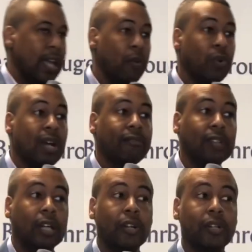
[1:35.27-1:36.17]
And what
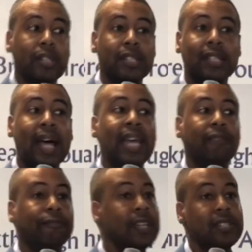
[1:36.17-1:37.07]
I've learned is
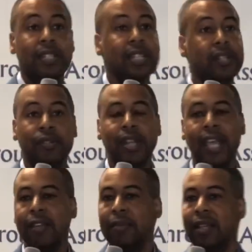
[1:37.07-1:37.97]
life isn't
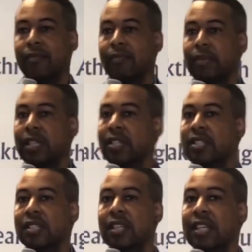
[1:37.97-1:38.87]
entertainment,
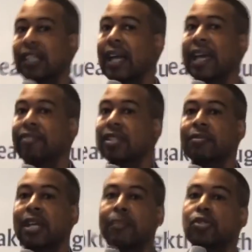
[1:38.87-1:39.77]
because in life
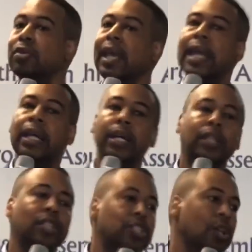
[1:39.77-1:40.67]
sometimes you can't
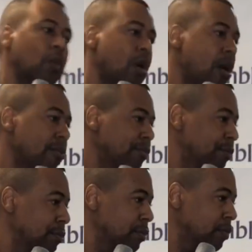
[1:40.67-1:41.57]
cut the show off.